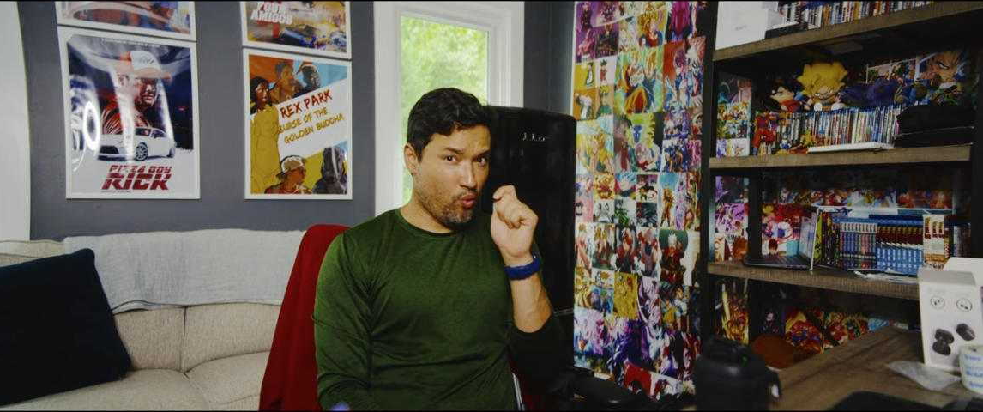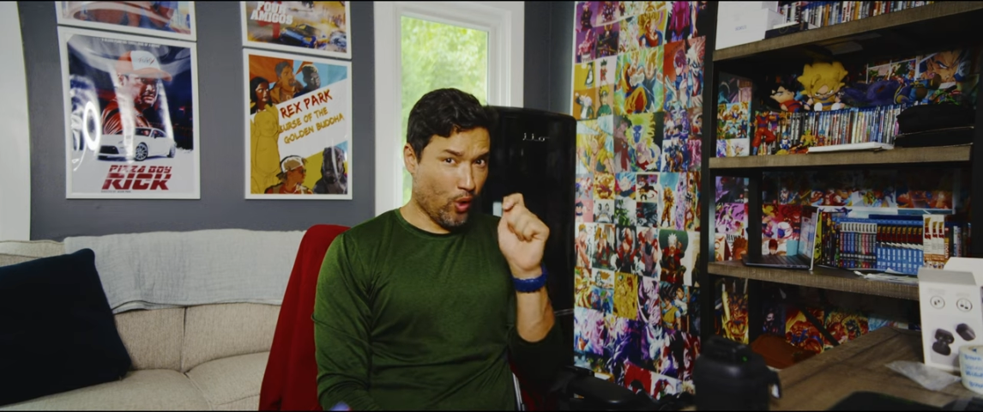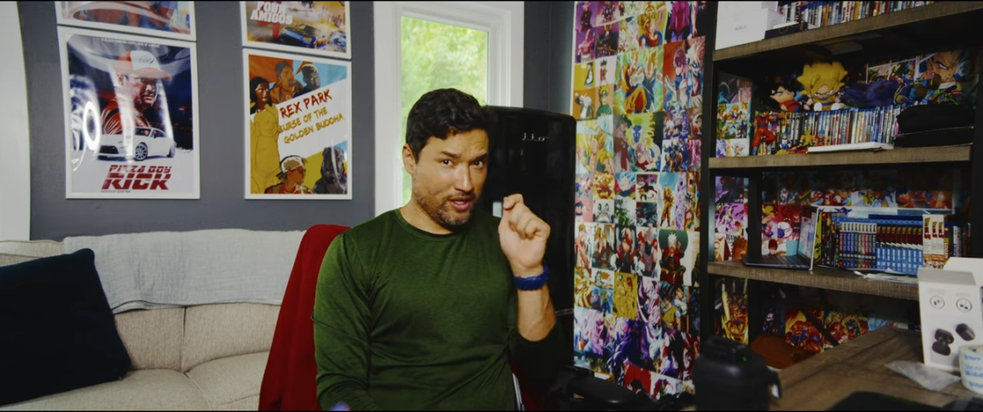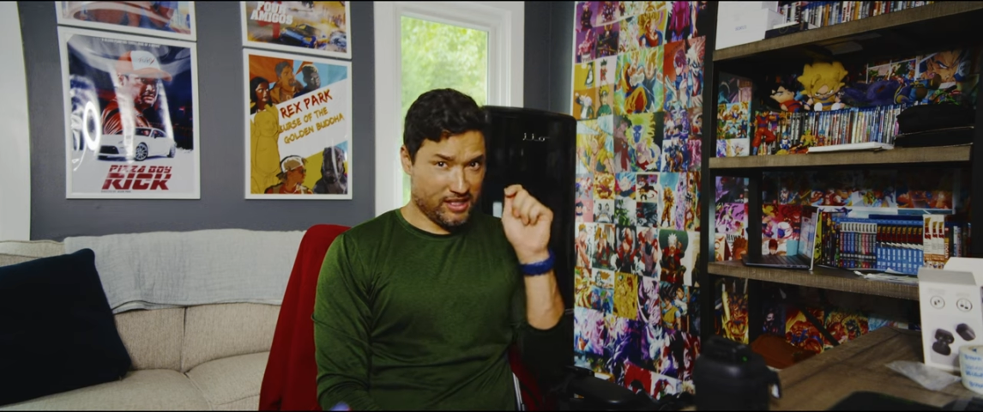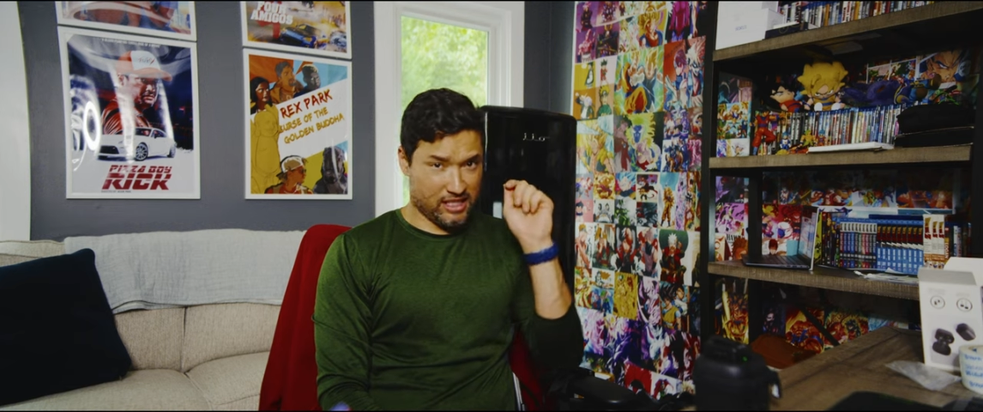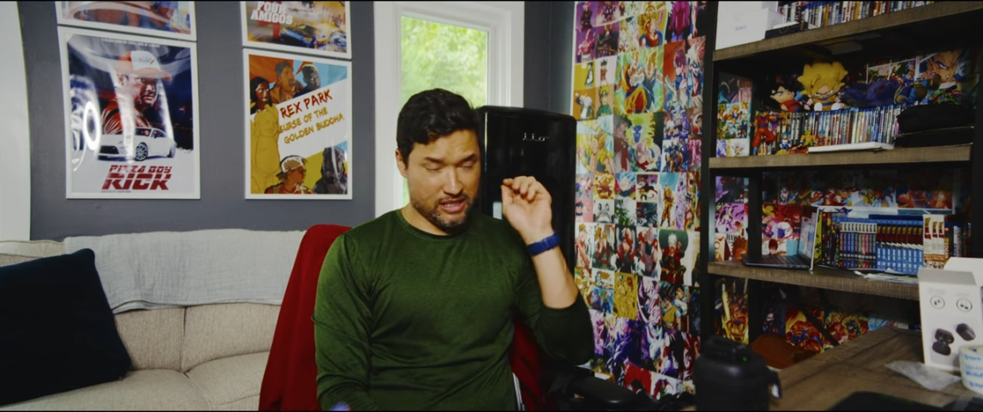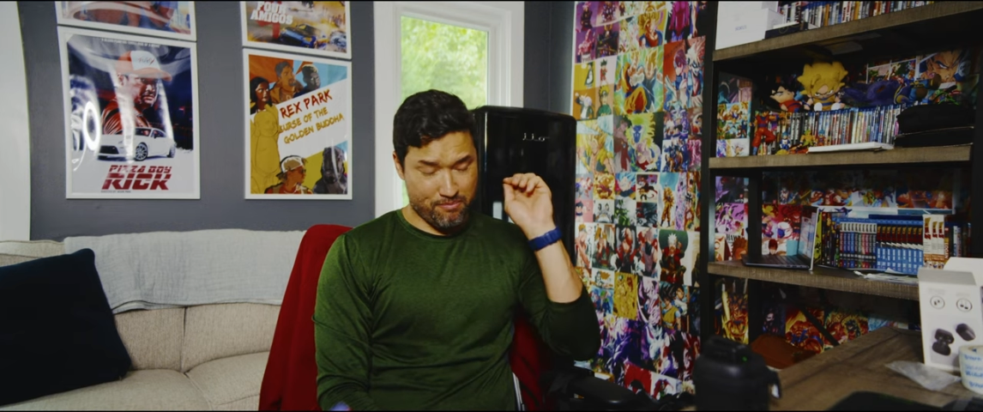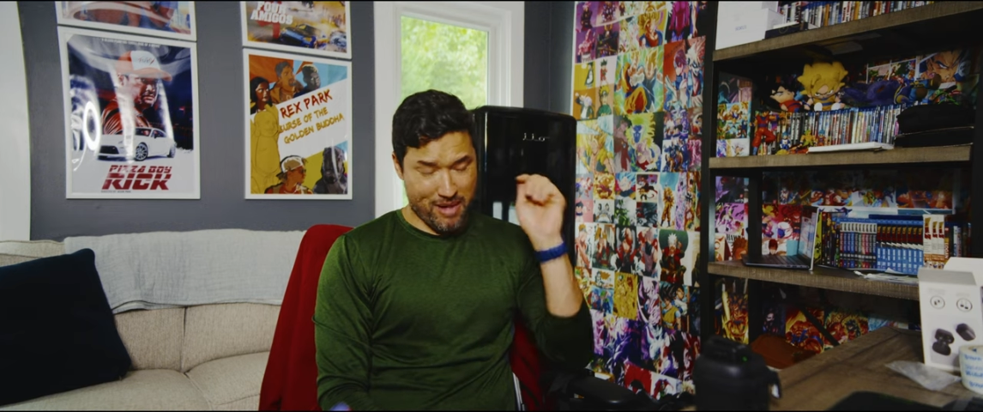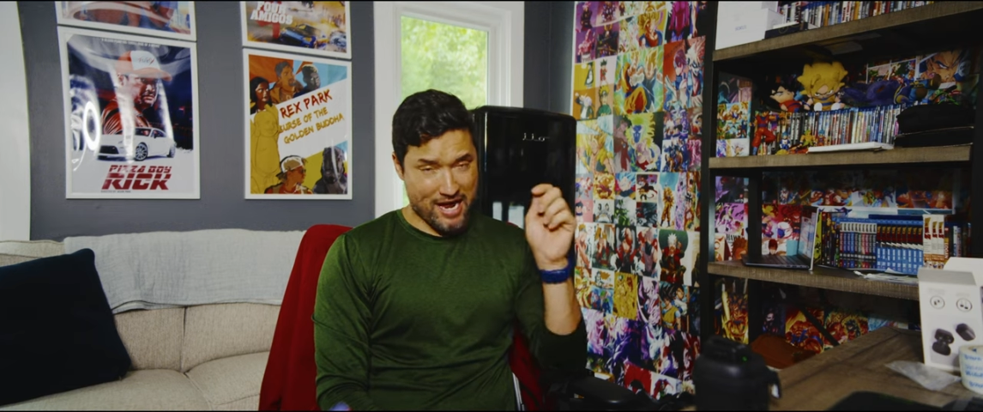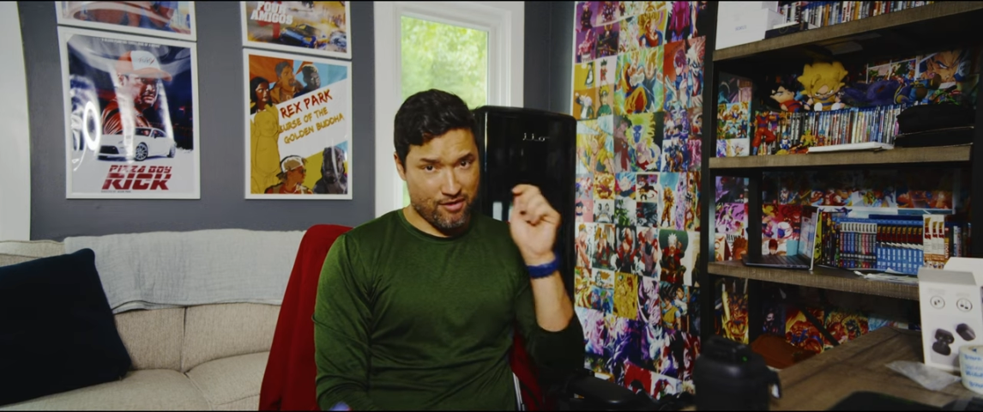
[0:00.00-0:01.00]
want to
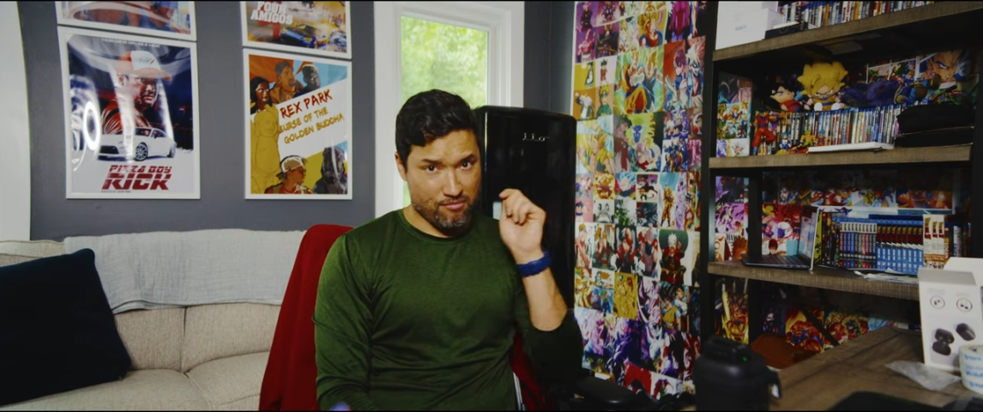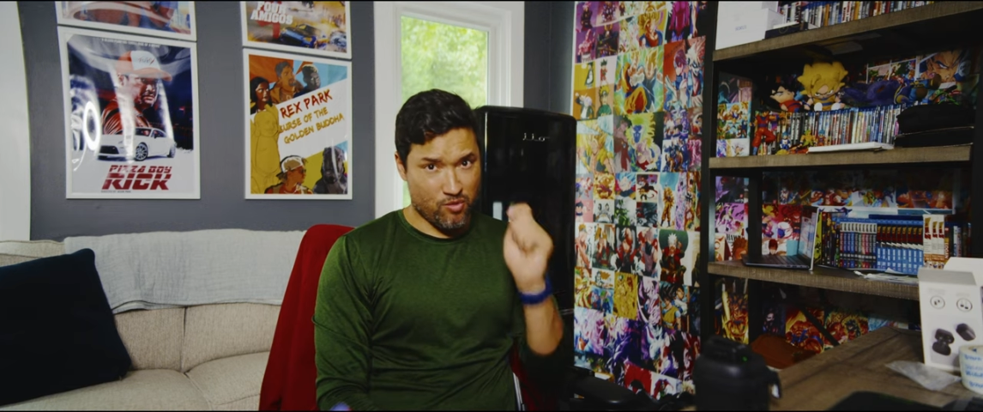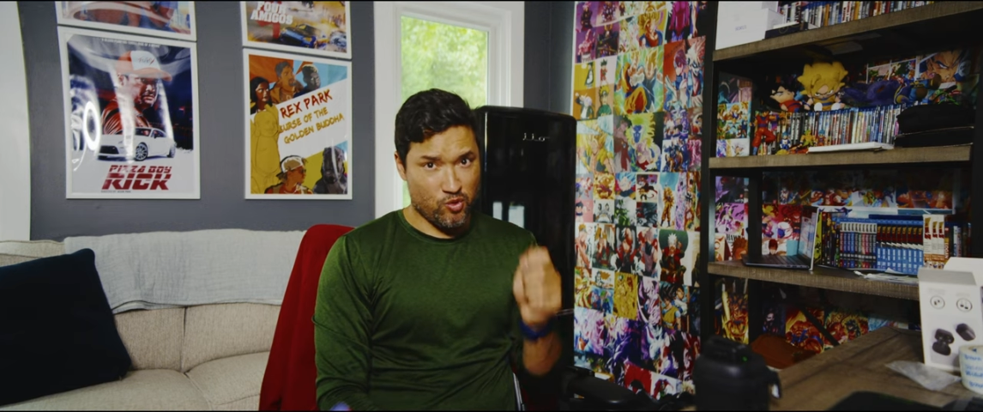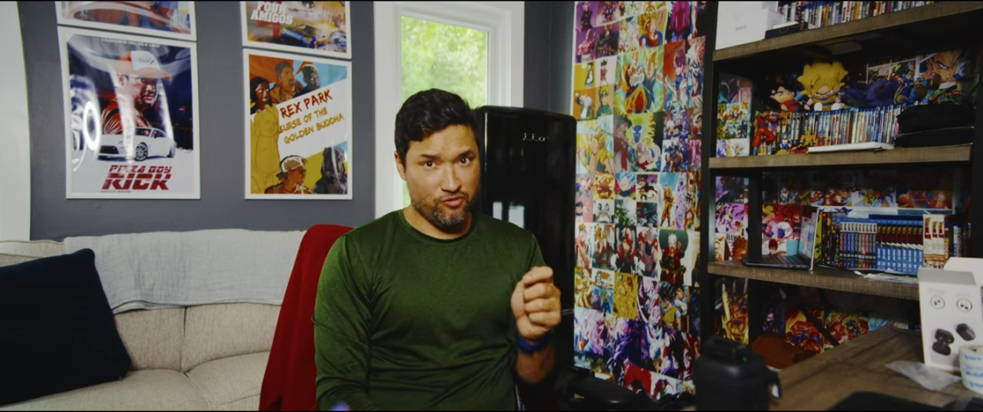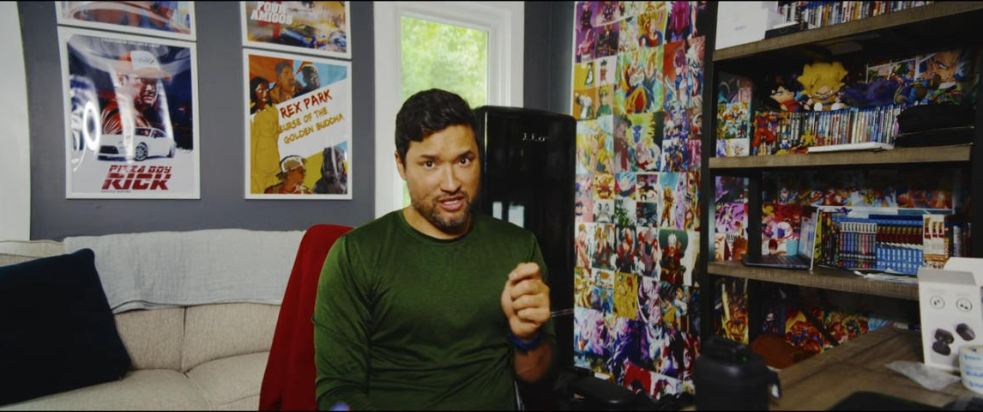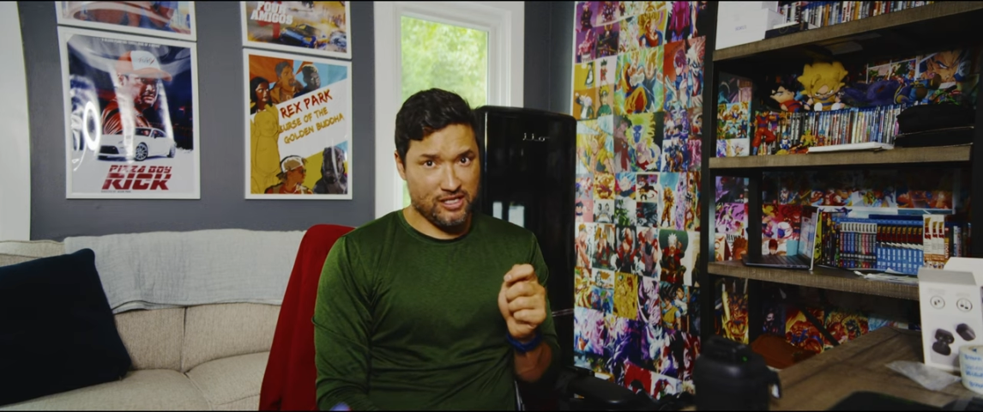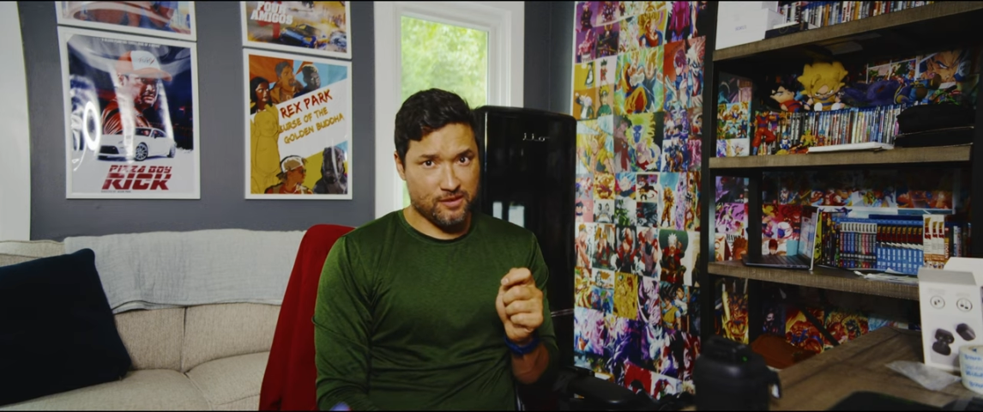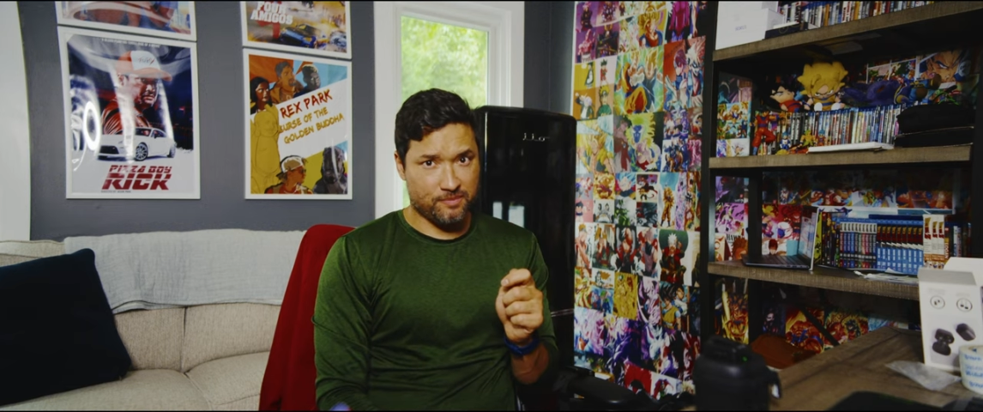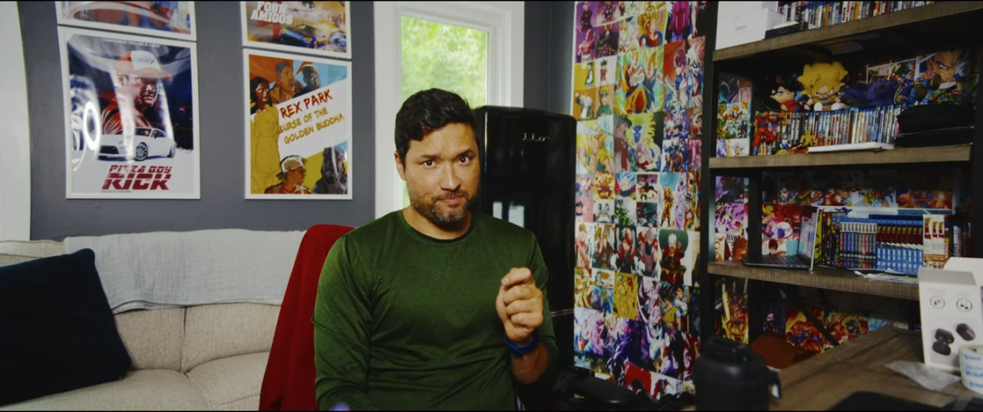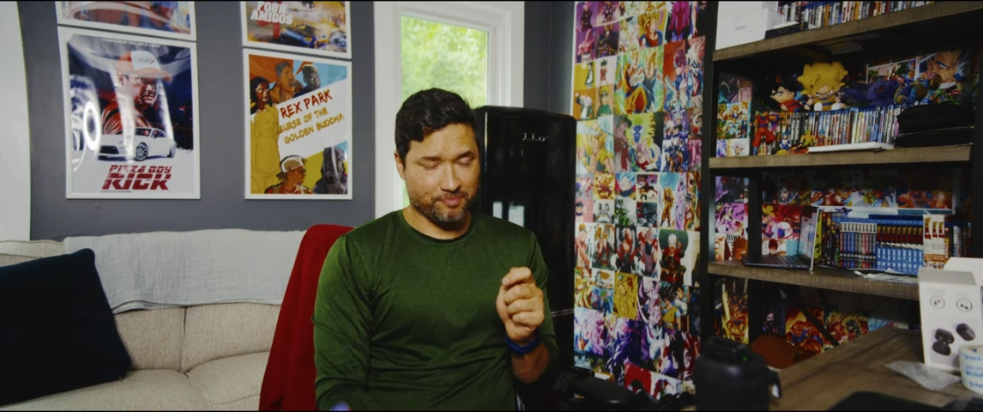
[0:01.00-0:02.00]
make movies,